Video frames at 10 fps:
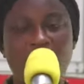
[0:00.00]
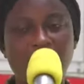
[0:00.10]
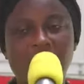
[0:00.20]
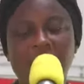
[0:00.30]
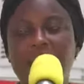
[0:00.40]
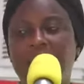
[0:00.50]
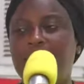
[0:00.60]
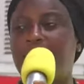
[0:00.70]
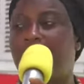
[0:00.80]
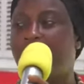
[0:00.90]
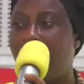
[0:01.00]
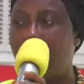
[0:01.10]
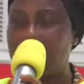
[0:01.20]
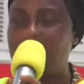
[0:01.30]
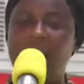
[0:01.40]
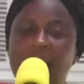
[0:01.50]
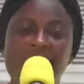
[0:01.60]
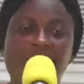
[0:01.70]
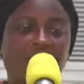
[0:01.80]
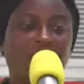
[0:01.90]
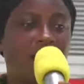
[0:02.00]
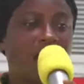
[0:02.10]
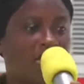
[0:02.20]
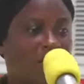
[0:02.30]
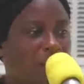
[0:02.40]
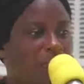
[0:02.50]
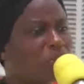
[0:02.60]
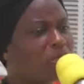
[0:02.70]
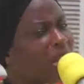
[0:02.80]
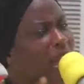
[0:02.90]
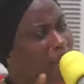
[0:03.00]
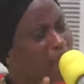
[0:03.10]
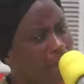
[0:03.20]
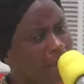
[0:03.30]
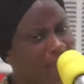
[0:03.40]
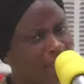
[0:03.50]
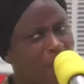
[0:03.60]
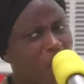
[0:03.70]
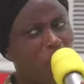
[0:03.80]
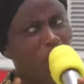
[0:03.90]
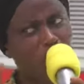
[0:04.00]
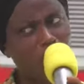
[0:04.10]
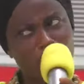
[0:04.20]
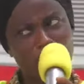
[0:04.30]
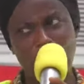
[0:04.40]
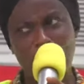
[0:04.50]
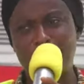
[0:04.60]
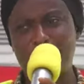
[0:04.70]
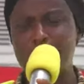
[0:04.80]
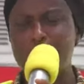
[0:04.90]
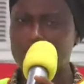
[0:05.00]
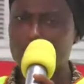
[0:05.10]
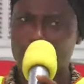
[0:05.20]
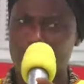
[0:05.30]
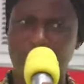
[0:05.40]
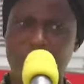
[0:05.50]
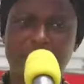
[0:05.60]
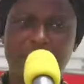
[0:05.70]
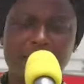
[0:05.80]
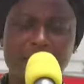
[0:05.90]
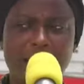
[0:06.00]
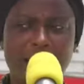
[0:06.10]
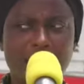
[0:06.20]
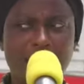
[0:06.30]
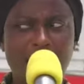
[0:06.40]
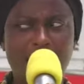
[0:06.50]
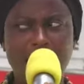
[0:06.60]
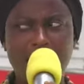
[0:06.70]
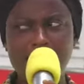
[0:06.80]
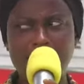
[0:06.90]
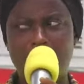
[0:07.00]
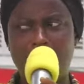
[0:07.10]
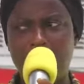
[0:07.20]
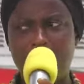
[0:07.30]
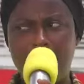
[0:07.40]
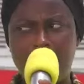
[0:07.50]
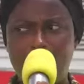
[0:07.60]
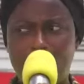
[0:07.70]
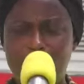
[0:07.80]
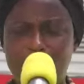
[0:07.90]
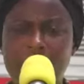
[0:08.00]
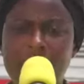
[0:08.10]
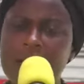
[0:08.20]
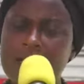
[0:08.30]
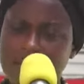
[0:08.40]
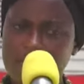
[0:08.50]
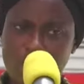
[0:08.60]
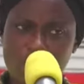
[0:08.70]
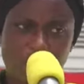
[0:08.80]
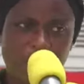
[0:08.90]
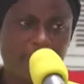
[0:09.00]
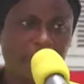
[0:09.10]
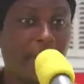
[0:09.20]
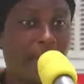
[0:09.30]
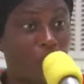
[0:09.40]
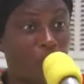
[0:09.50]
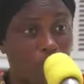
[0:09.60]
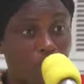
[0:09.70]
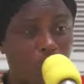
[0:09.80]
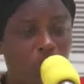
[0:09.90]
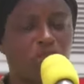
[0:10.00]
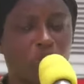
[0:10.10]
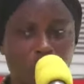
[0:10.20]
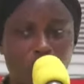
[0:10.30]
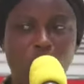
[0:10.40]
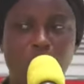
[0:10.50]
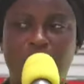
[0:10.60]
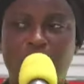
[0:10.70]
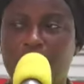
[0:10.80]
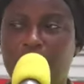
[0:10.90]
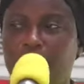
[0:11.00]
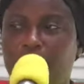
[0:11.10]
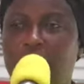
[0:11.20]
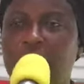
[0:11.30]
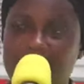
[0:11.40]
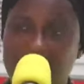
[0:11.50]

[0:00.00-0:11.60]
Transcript: seated and he started explaining to me, say that matter that you want to move, say suspend it. I said, ah, how? He said, suspend it. That the God of Jesus is going to do it for you. I say,